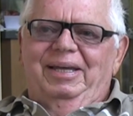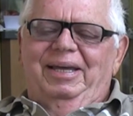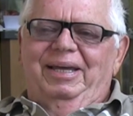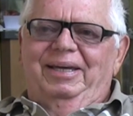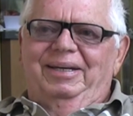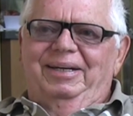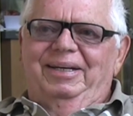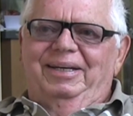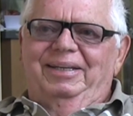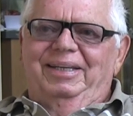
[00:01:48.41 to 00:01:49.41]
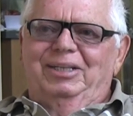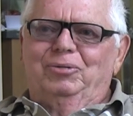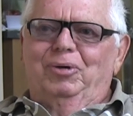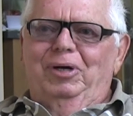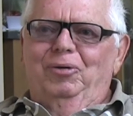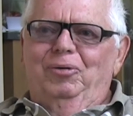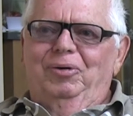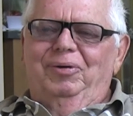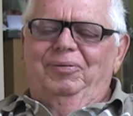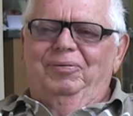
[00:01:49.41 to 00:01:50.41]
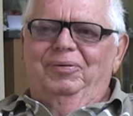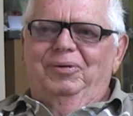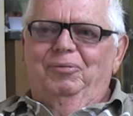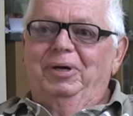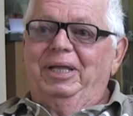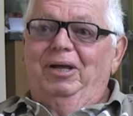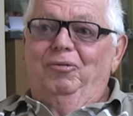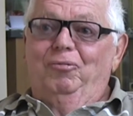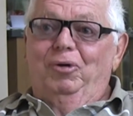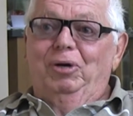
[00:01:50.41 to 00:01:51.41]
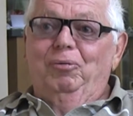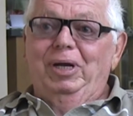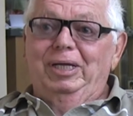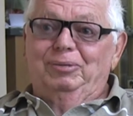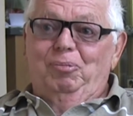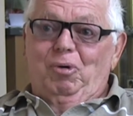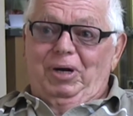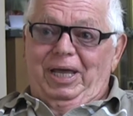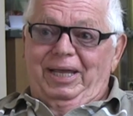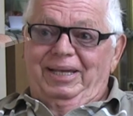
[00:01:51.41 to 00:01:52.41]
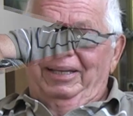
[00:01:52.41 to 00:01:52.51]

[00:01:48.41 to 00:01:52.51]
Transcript: and that's where I learned what California really is more like.